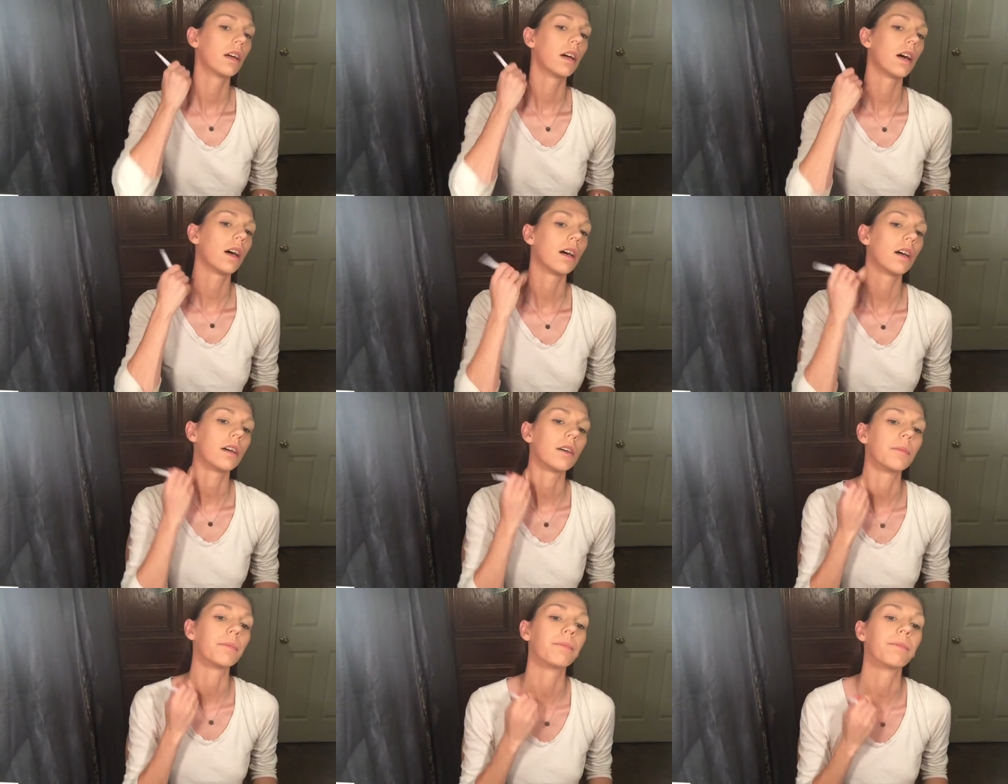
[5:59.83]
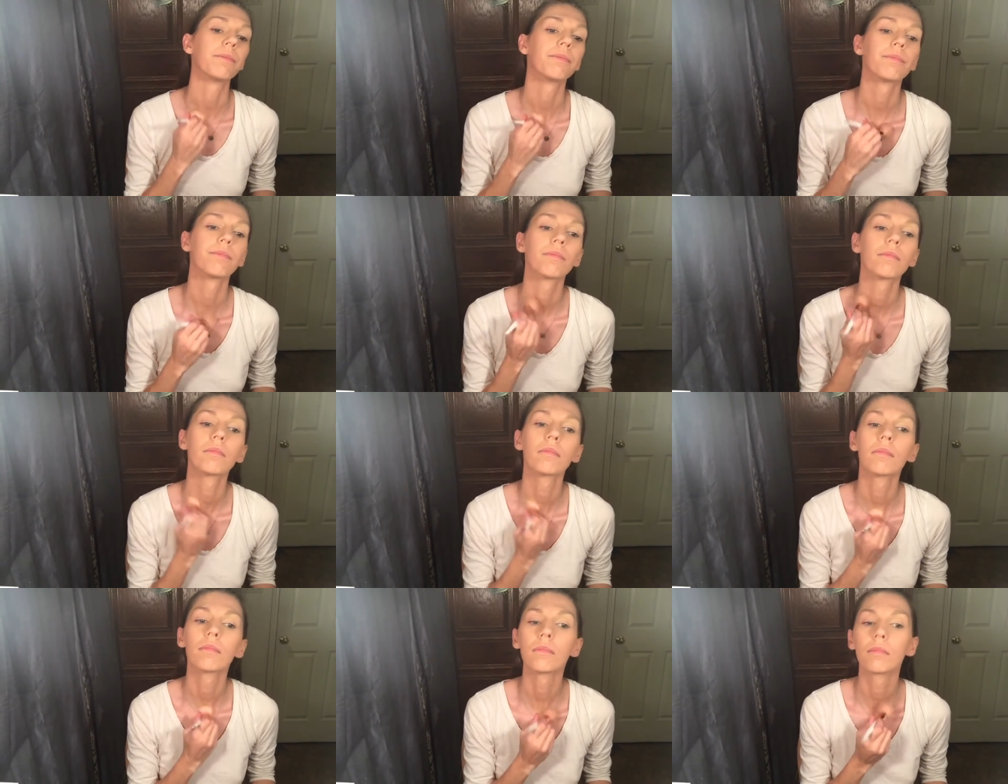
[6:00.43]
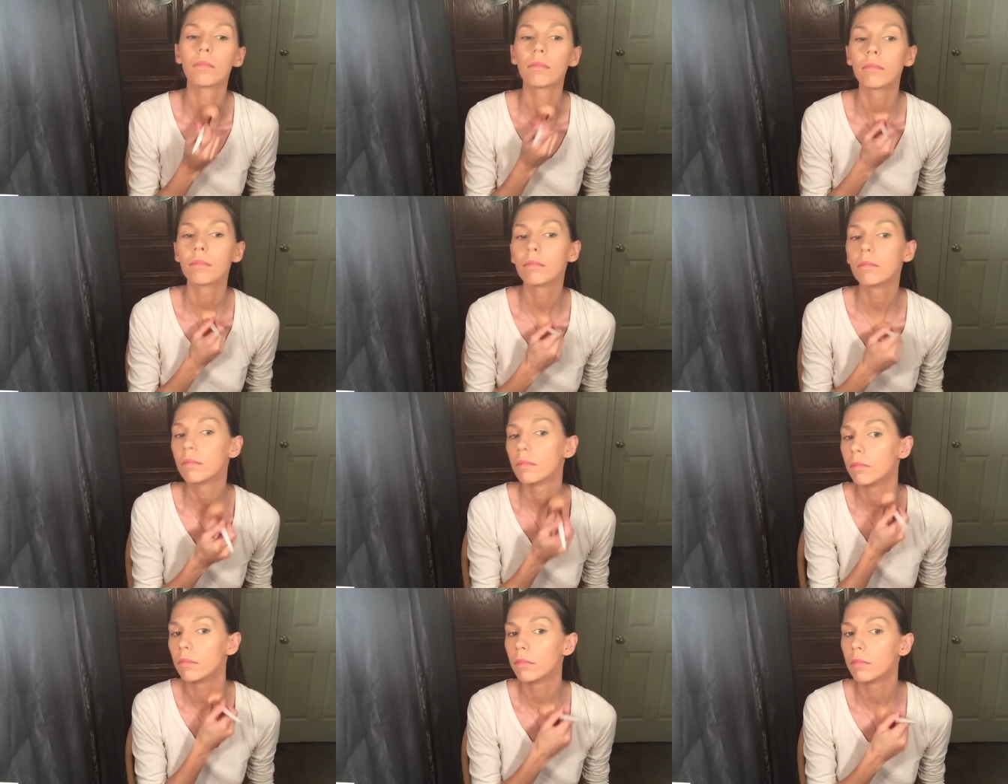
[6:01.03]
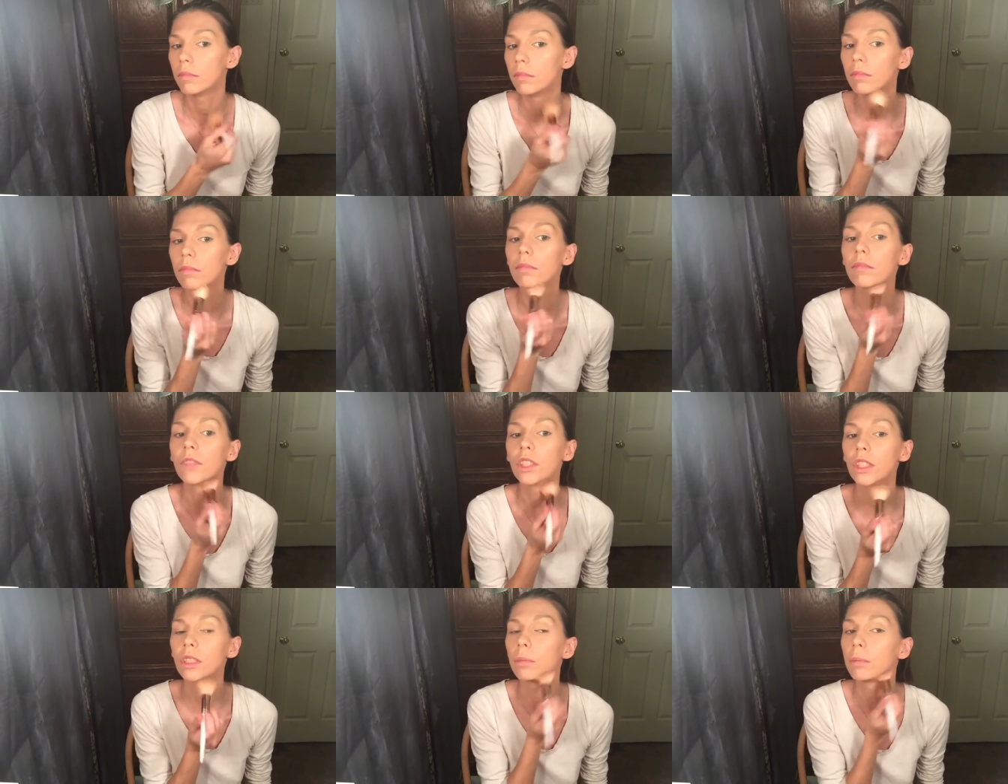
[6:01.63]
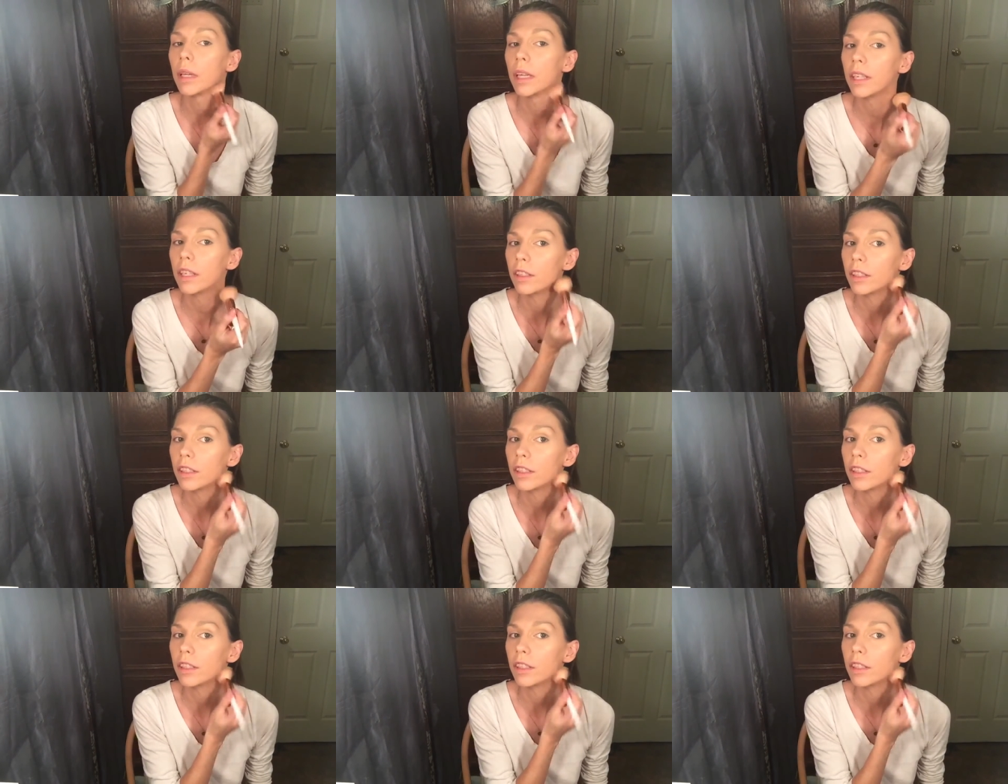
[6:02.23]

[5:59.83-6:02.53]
um, just make